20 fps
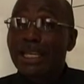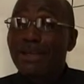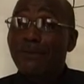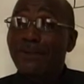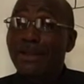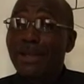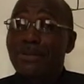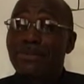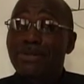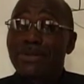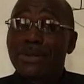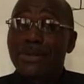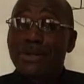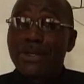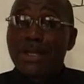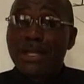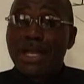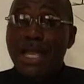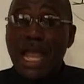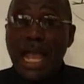a verb.
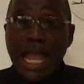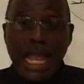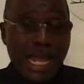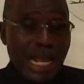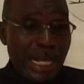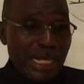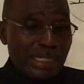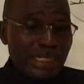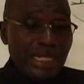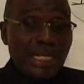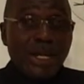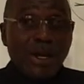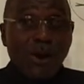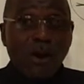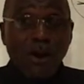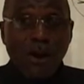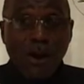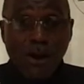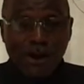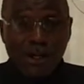And
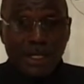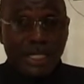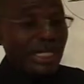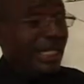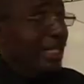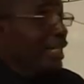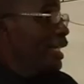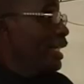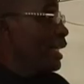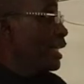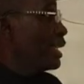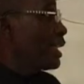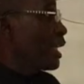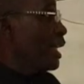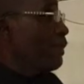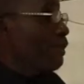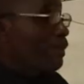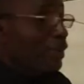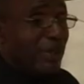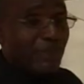on is a
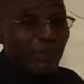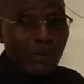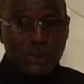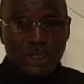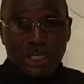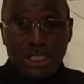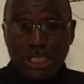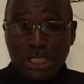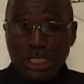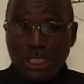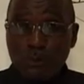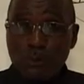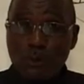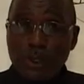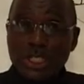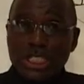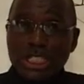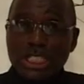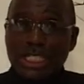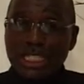preposition,
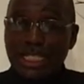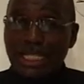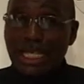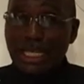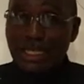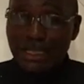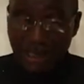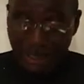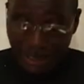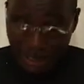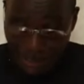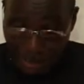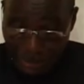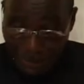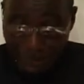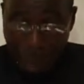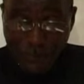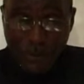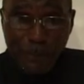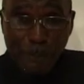which indicates
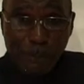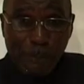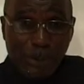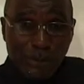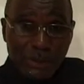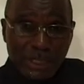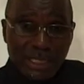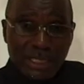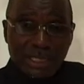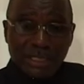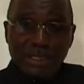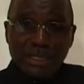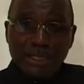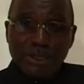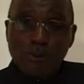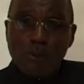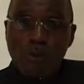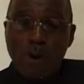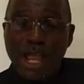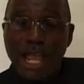the
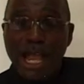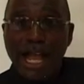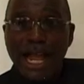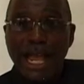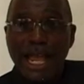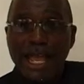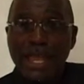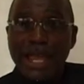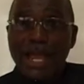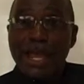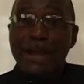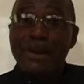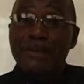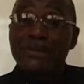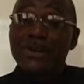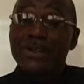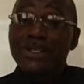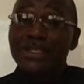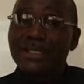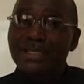position where I am
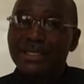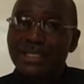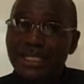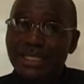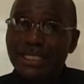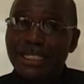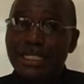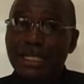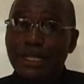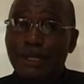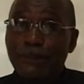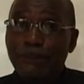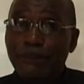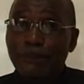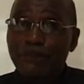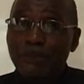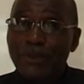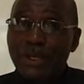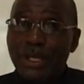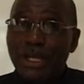sitting.
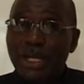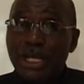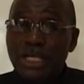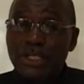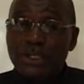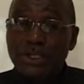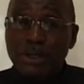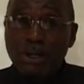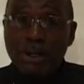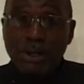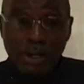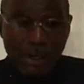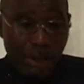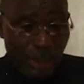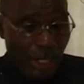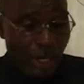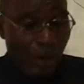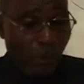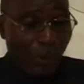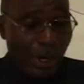So
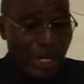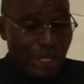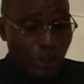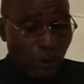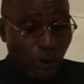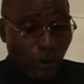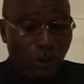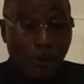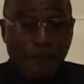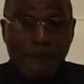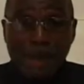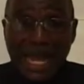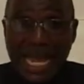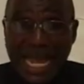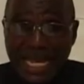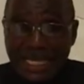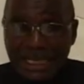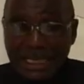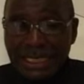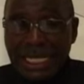when you
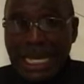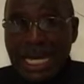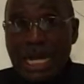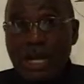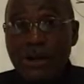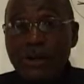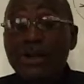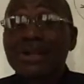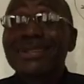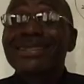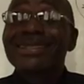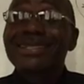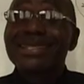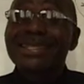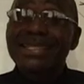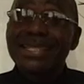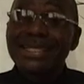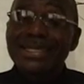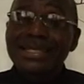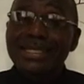combine now
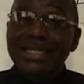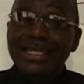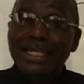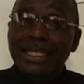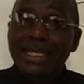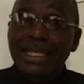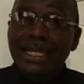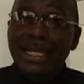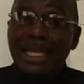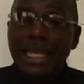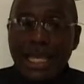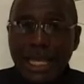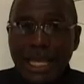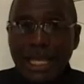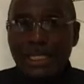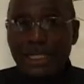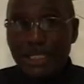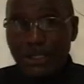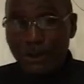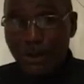sitting
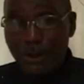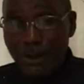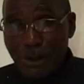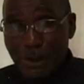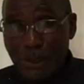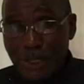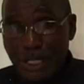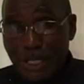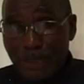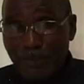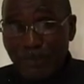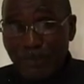and on,